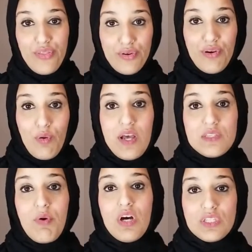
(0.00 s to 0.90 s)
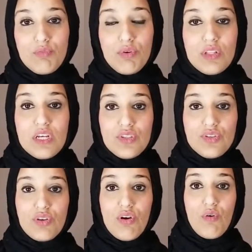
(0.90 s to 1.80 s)
thorough as possible.
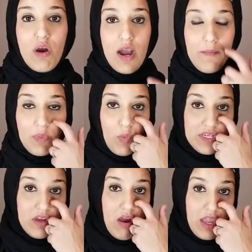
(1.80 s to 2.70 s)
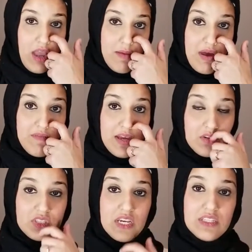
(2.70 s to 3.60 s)
And so when talking about
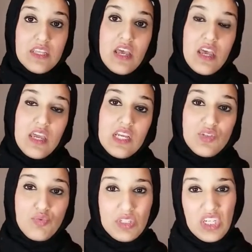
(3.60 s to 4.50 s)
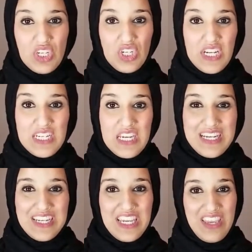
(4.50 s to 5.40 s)
vital signs, it's really a good
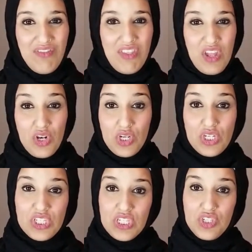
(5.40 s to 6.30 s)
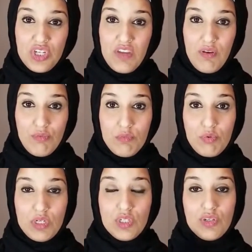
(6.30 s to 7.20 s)
idea to give the nurse that you're giving a
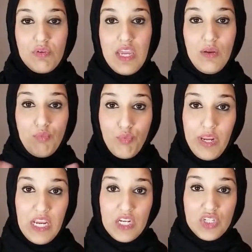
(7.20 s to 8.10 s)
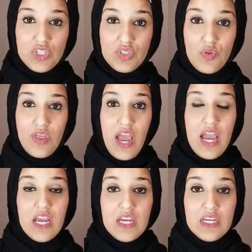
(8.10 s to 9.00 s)
report to a range so
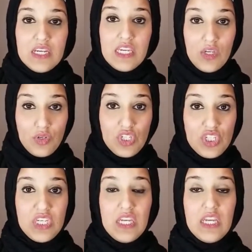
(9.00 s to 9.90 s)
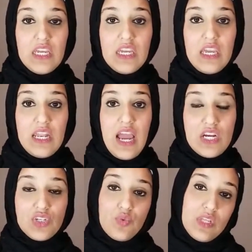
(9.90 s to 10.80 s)
that he or she can
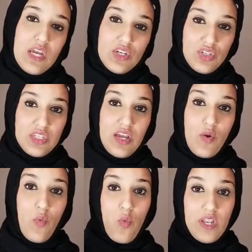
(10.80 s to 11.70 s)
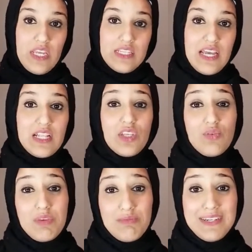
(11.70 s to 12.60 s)
actually understand what exactly
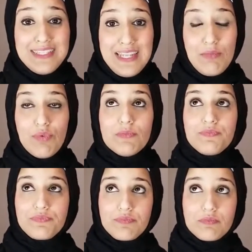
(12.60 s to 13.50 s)
you mean by stable.